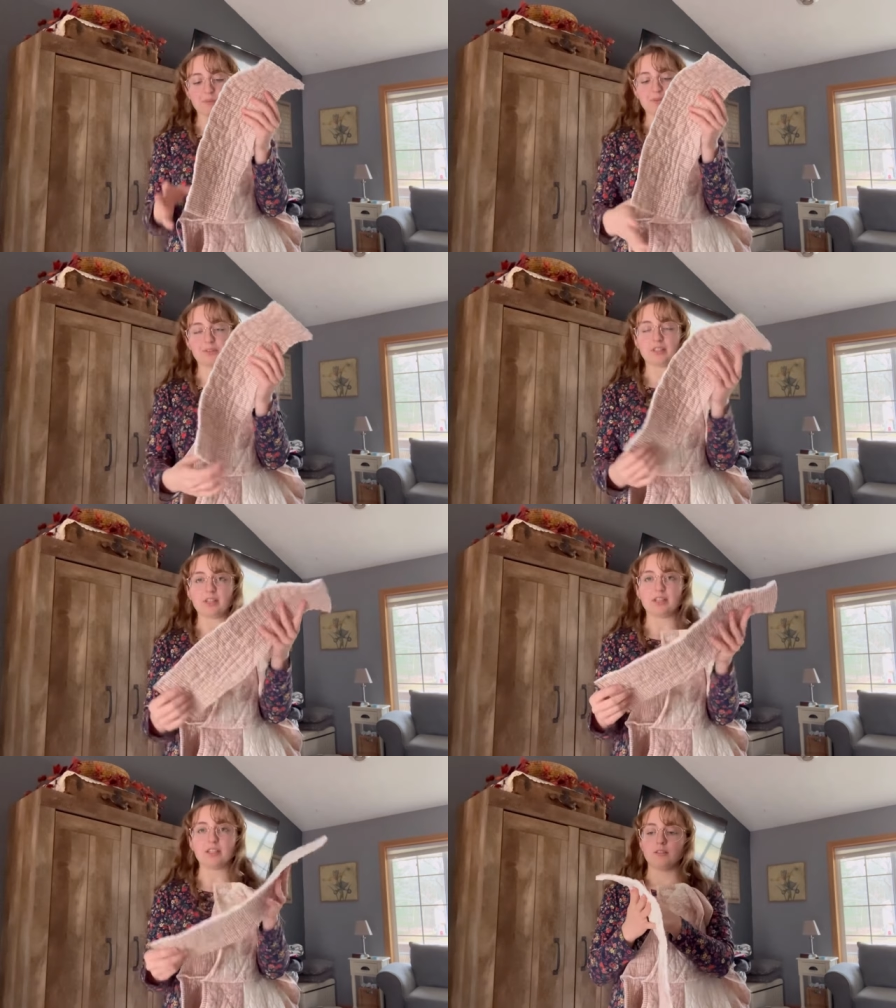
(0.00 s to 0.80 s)
old
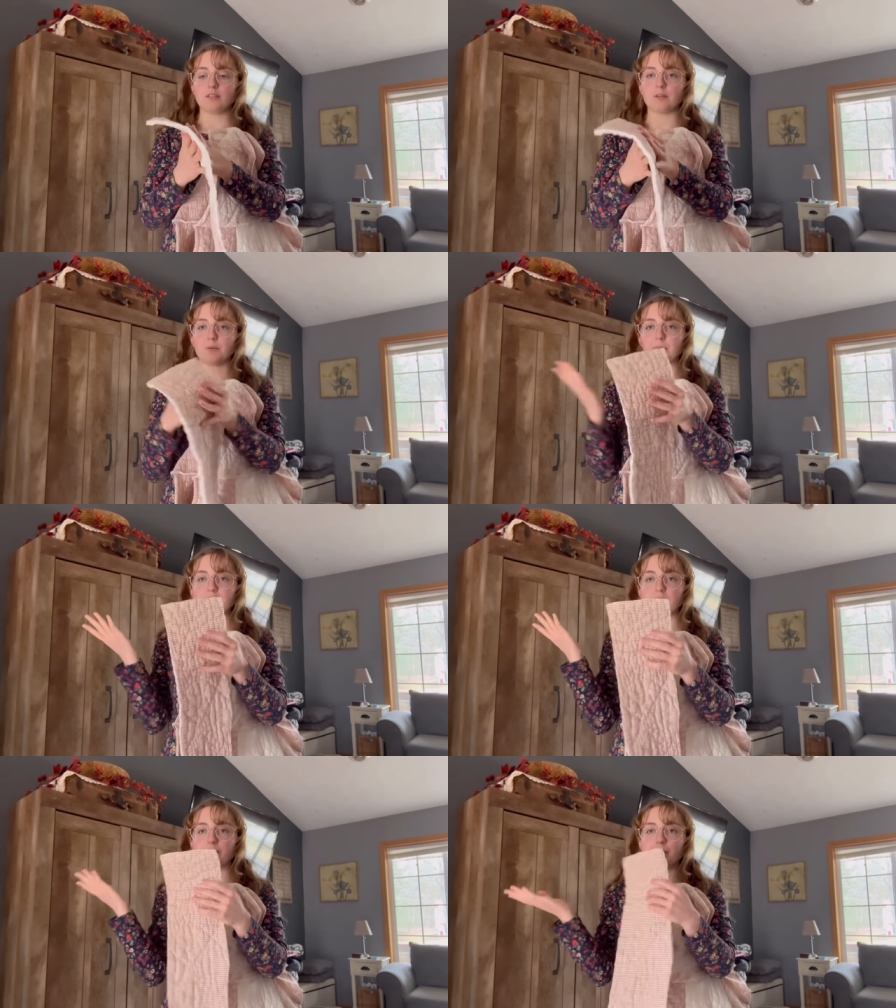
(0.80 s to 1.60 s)
like, take one
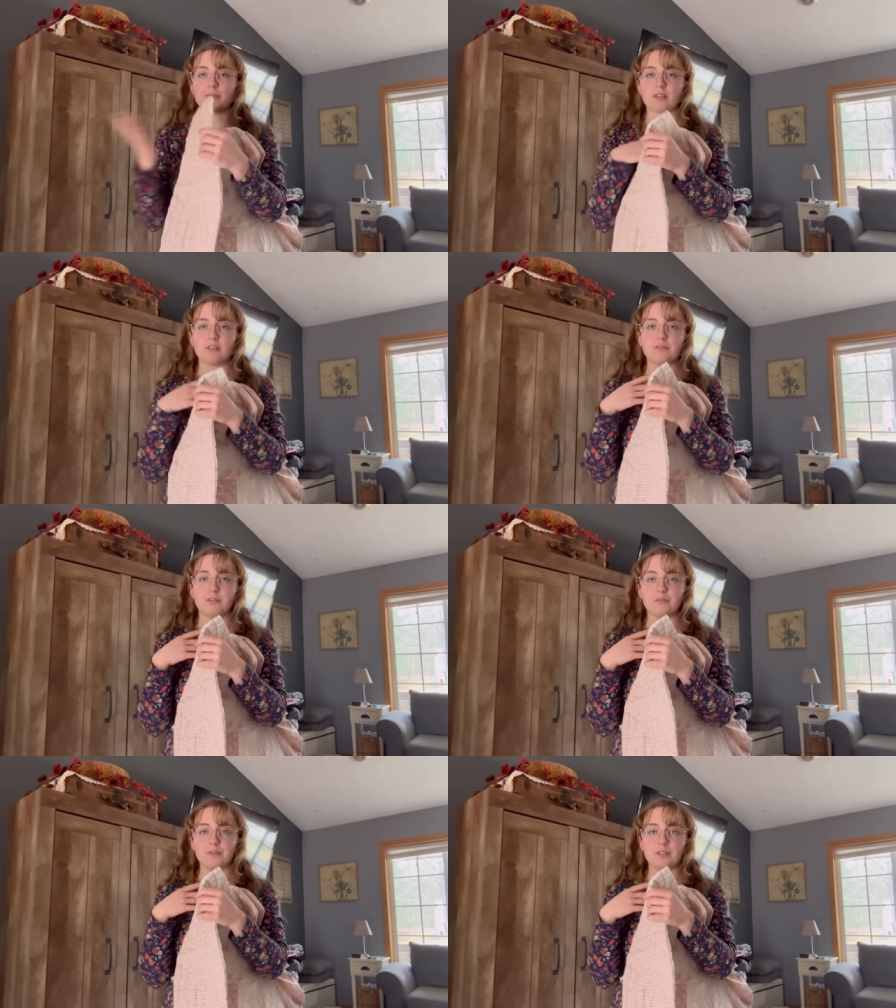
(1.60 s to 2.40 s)
piece of fabric off,
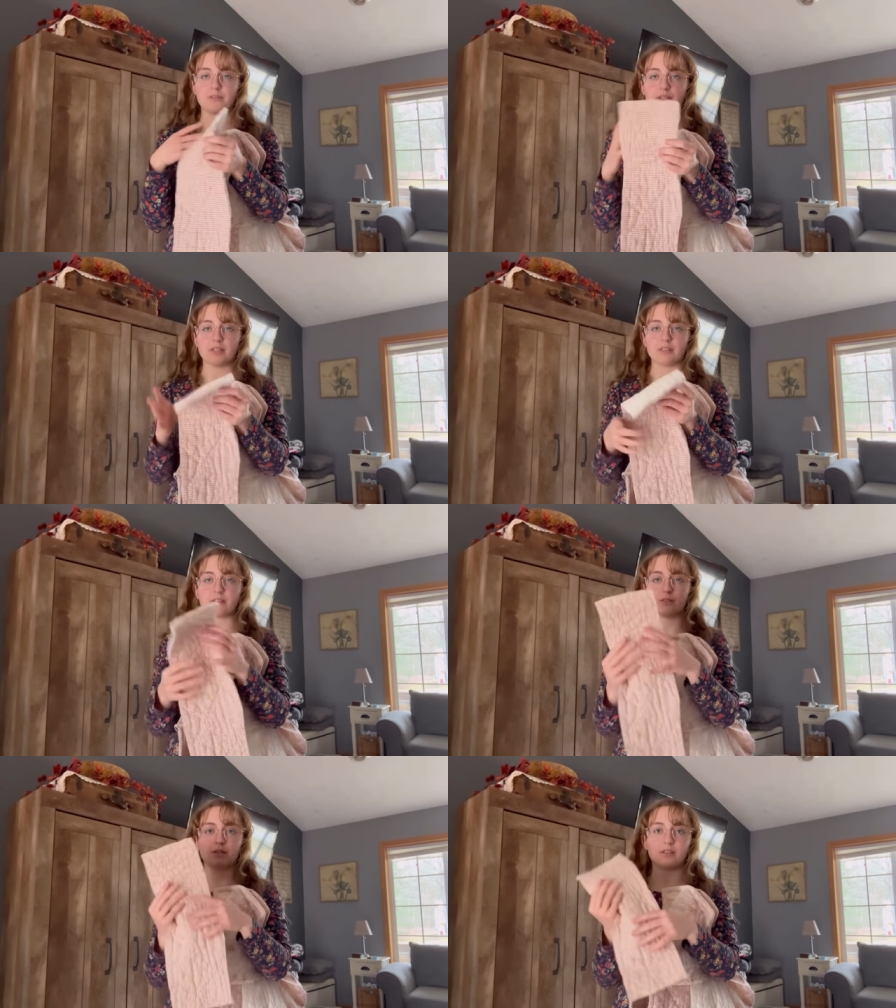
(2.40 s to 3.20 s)
resew it on
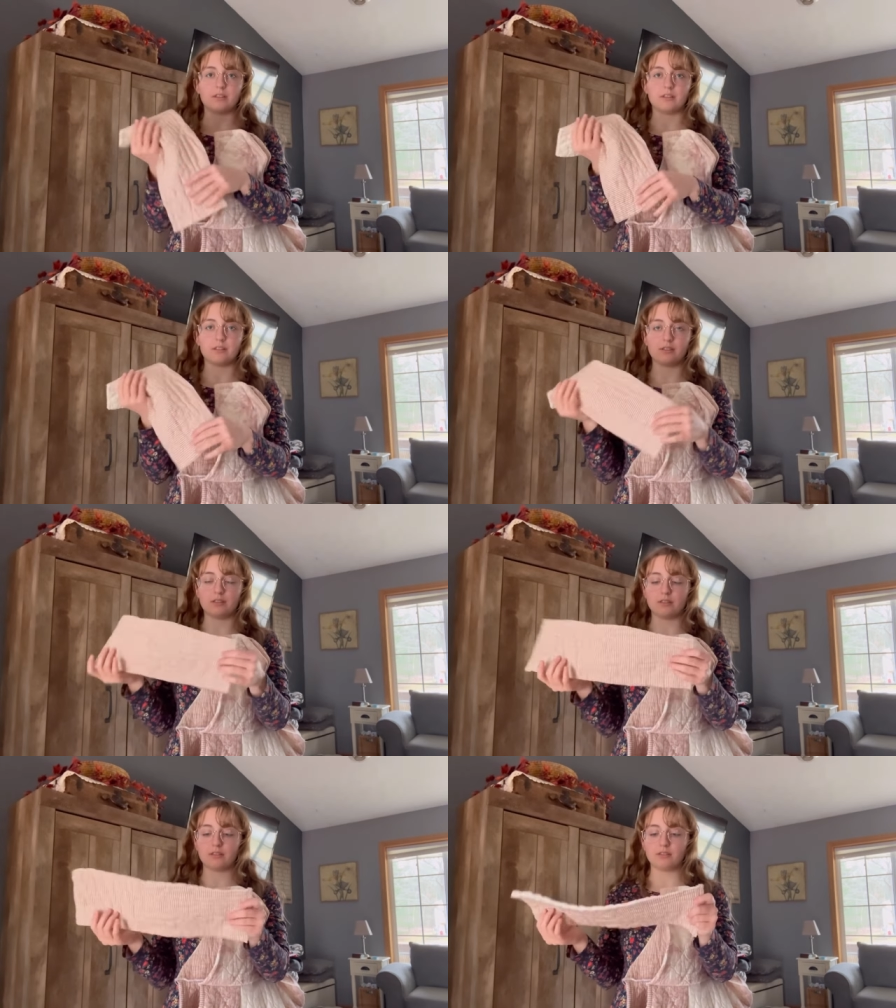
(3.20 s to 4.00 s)
so all
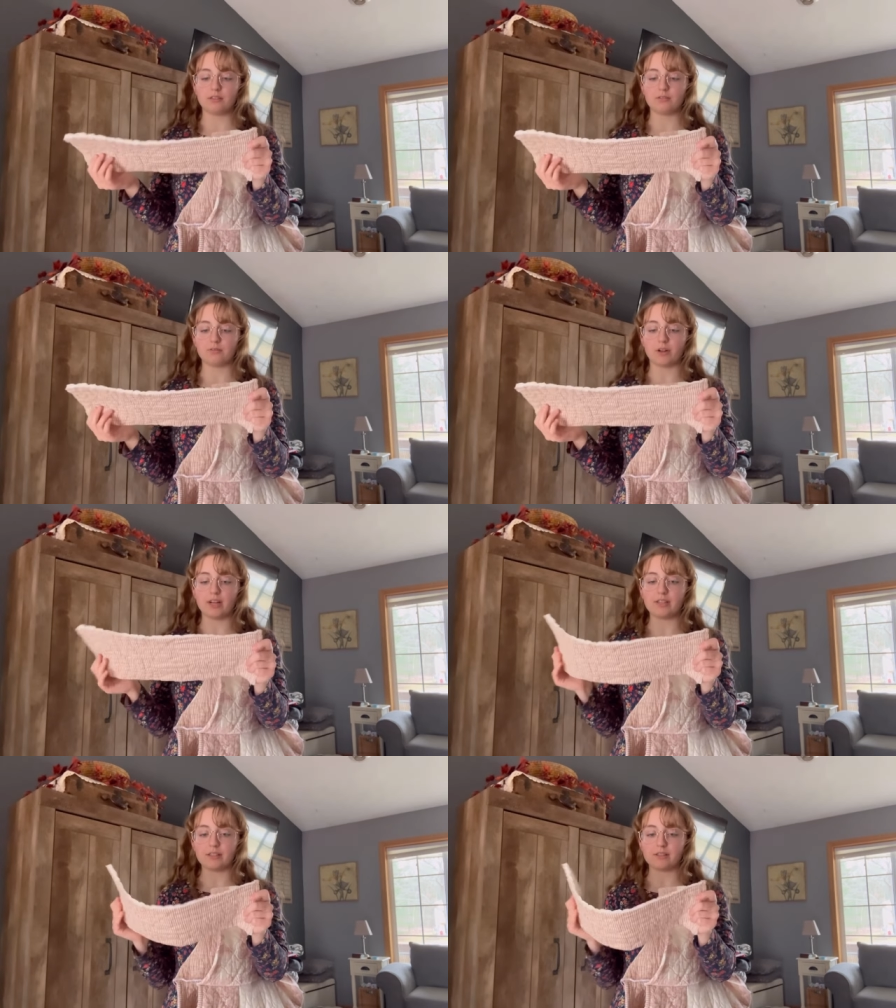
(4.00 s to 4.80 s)
the raw
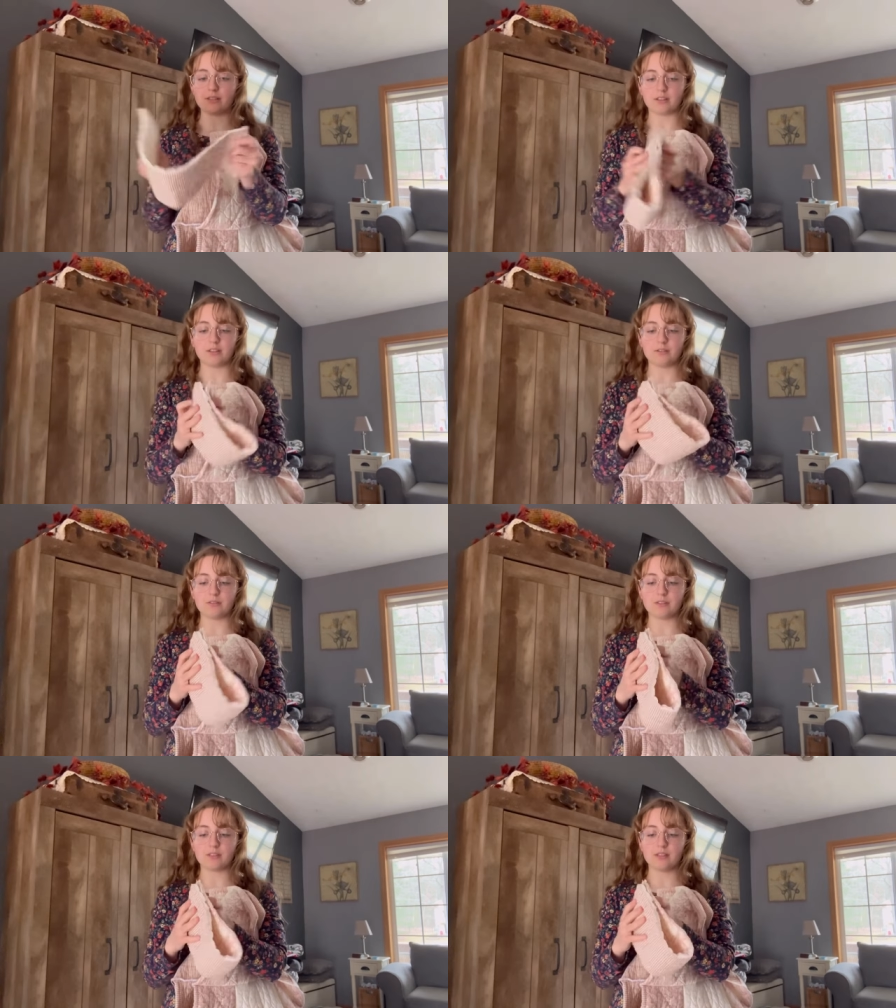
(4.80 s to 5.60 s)
edges are
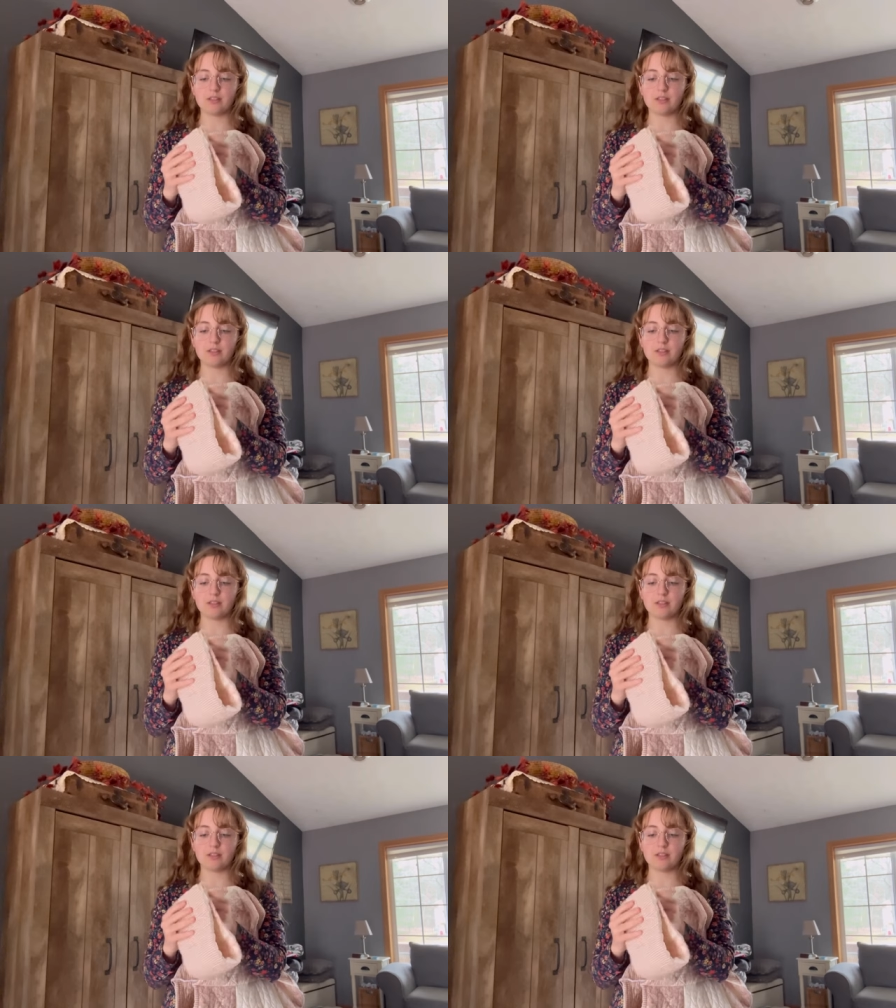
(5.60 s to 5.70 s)
enclosed.